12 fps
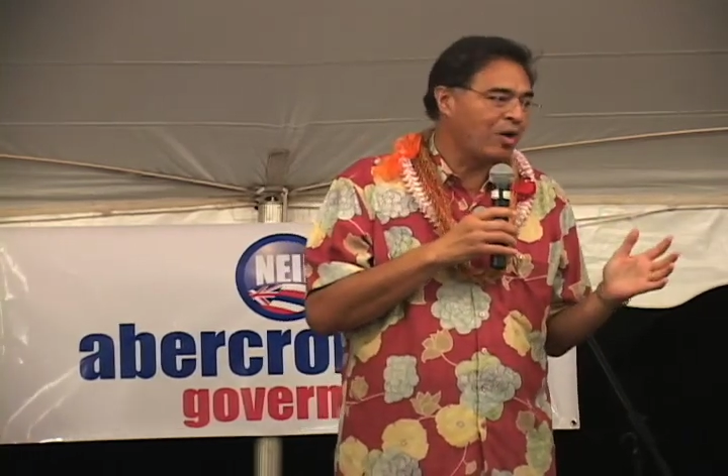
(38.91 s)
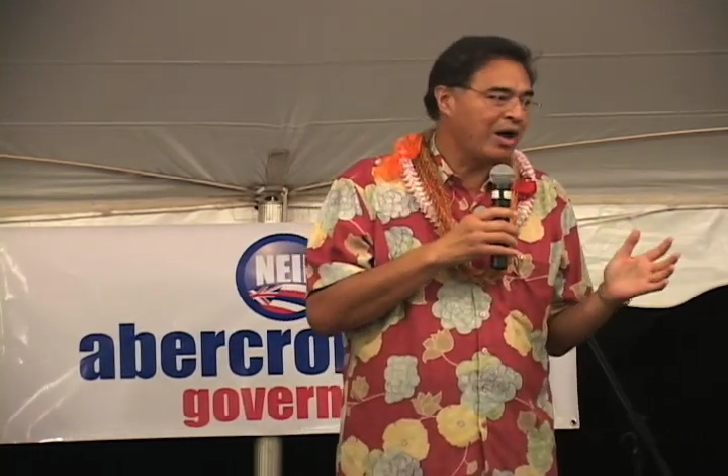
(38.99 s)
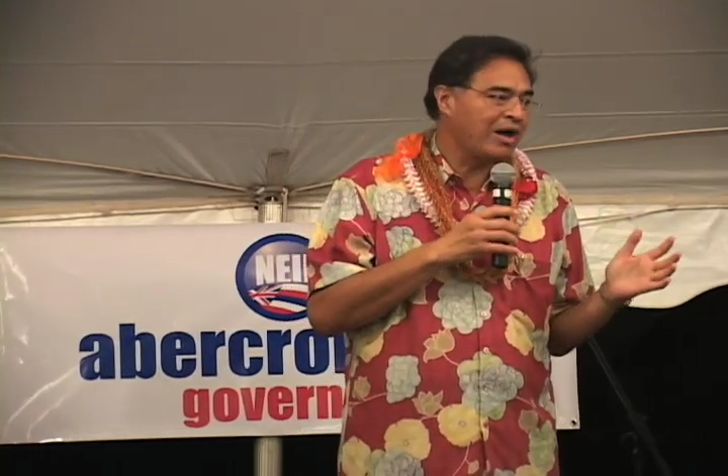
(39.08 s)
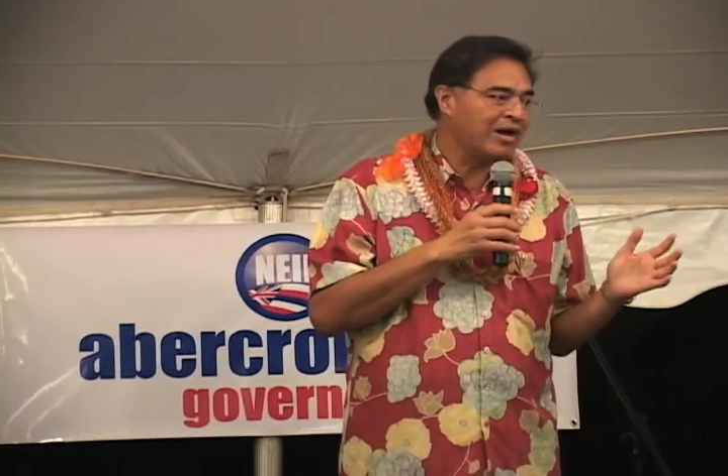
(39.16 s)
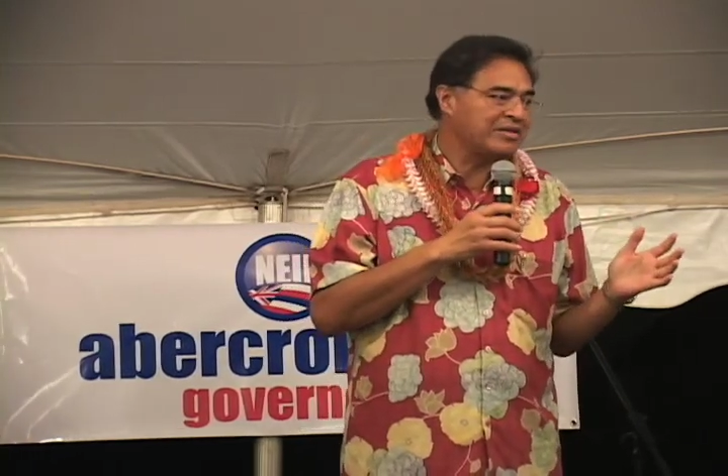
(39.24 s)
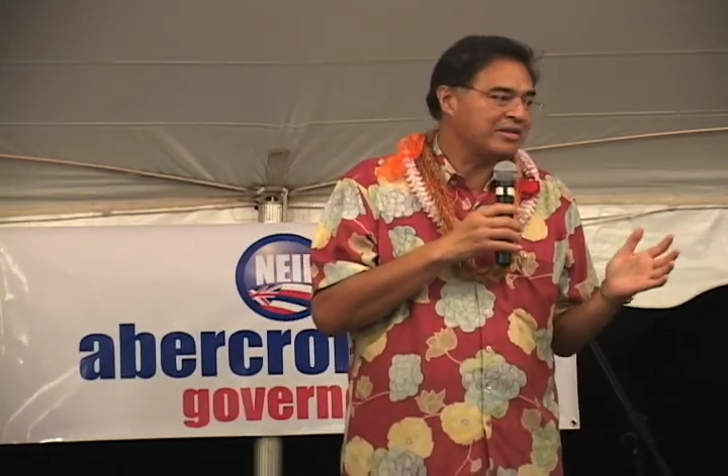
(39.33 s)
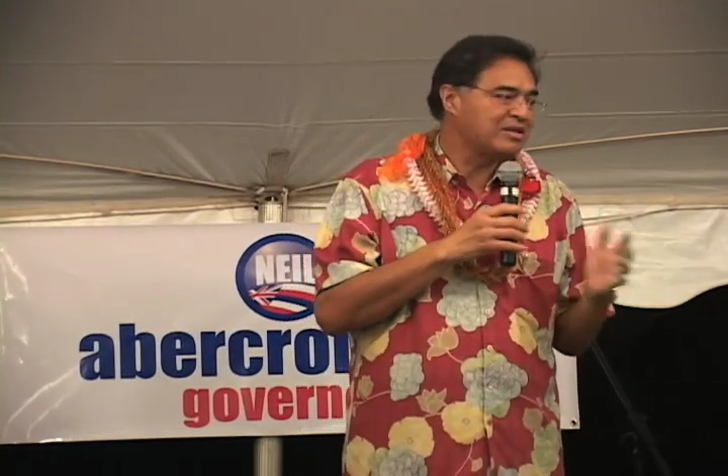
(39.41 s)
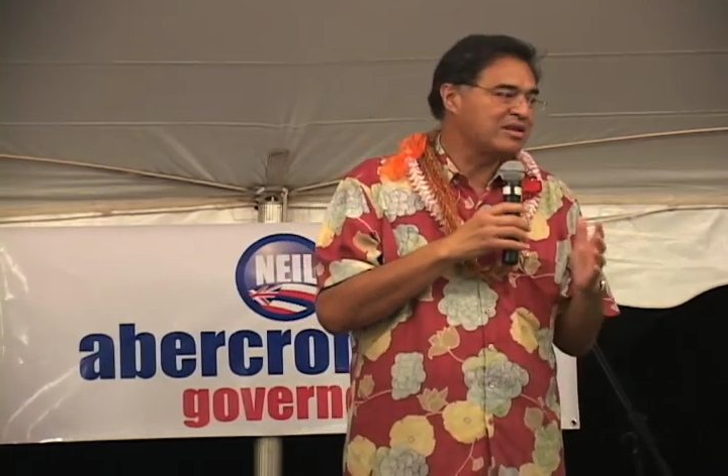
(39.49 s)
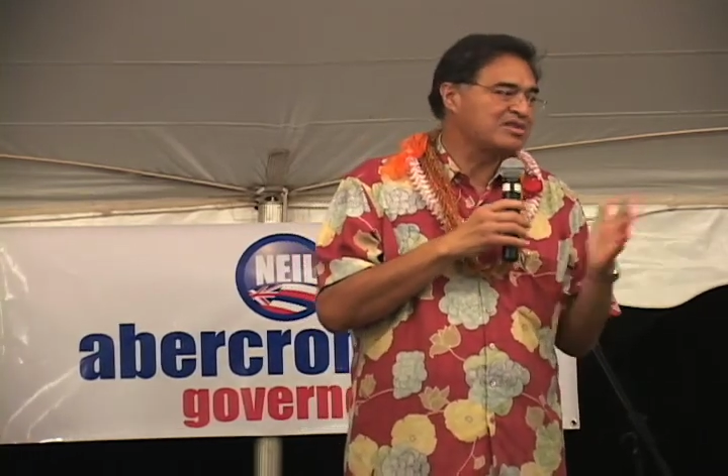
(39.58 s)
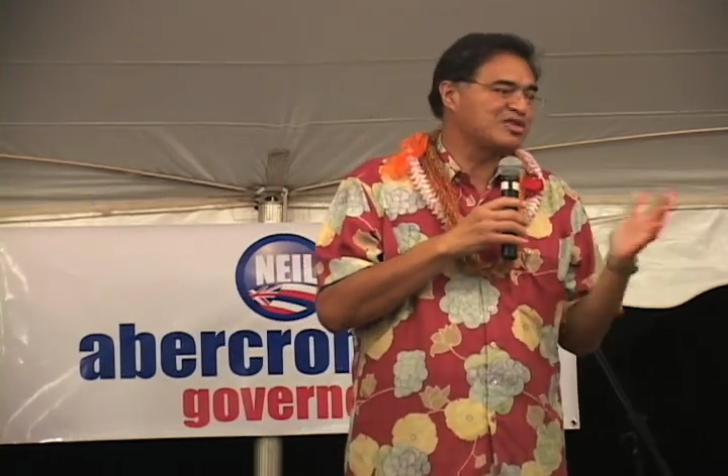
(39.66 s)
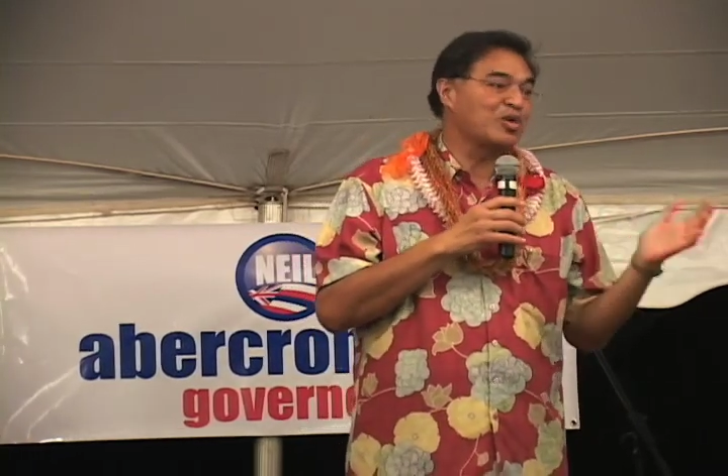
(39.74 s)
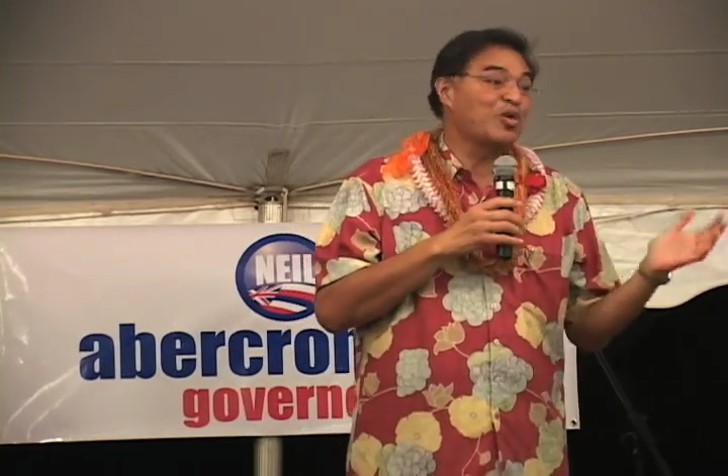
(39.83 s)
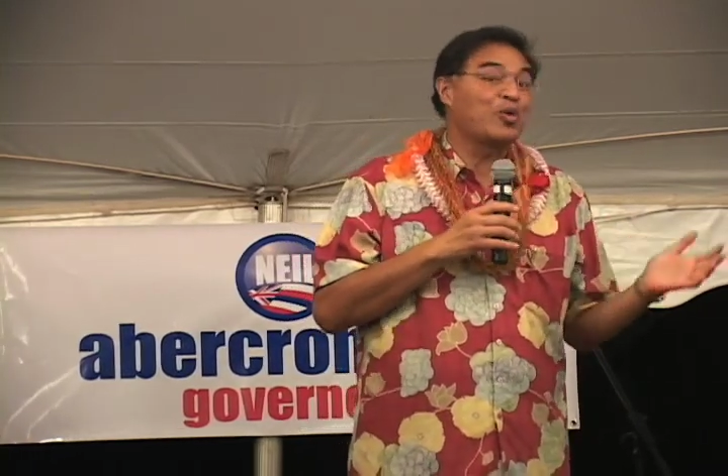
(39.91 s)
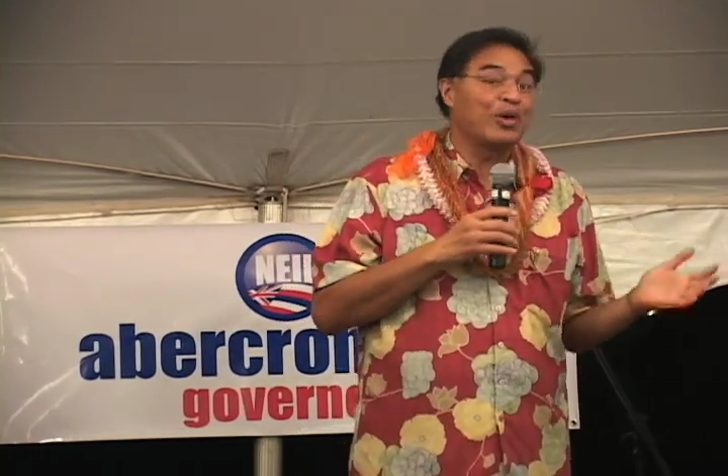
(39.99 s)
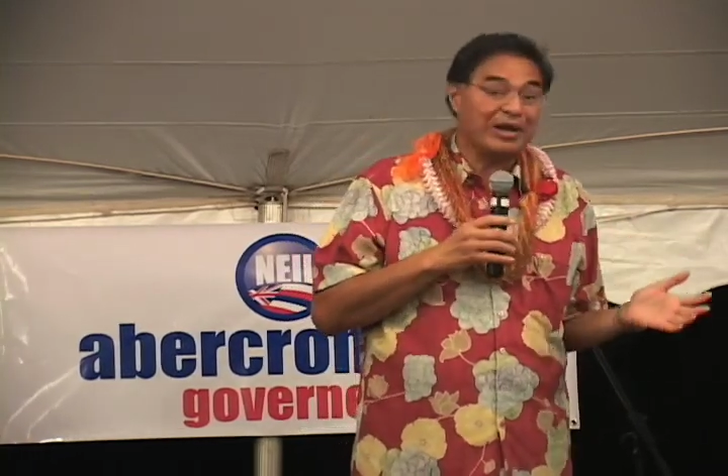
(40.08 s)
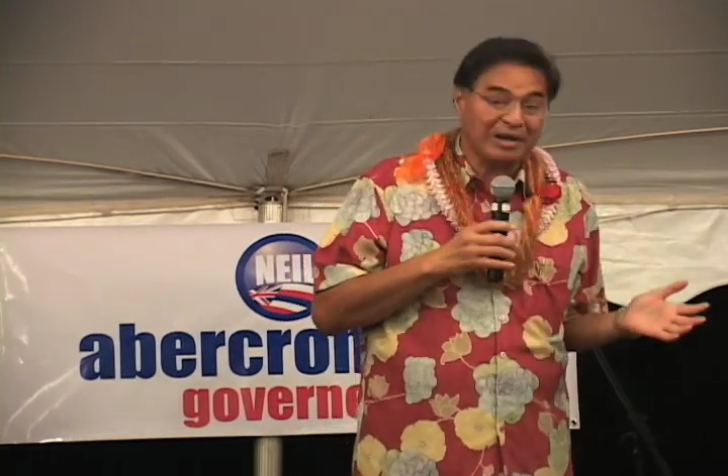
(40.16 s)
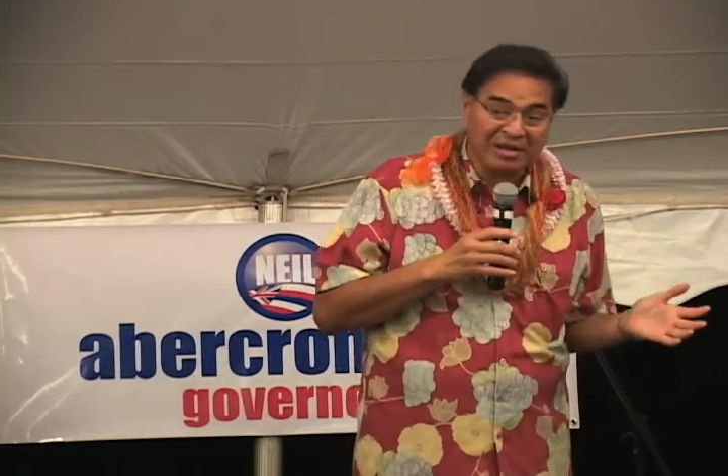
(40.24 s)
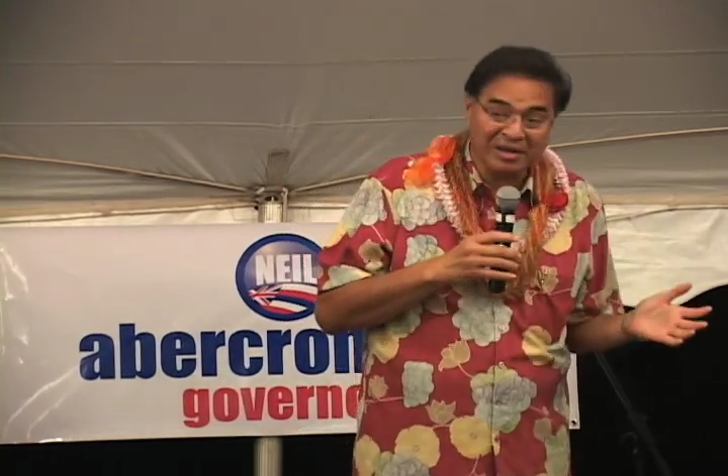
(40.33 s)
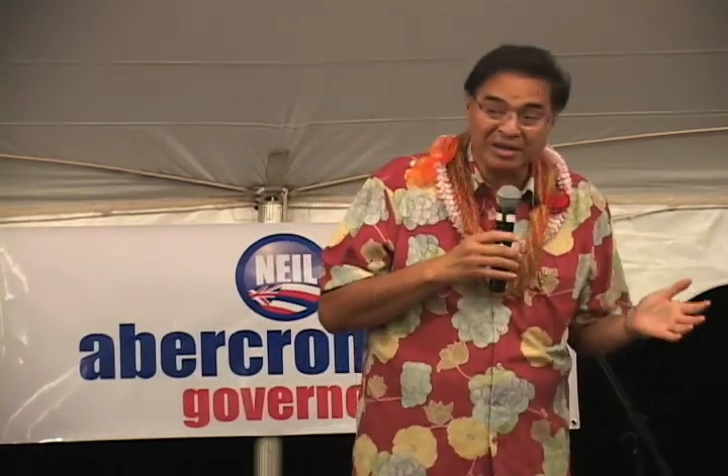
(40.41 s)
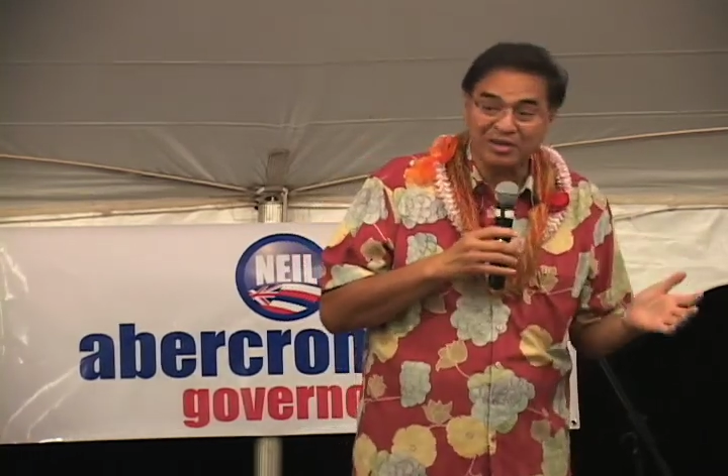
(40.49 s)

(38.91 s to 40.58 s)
why I did this so quickly.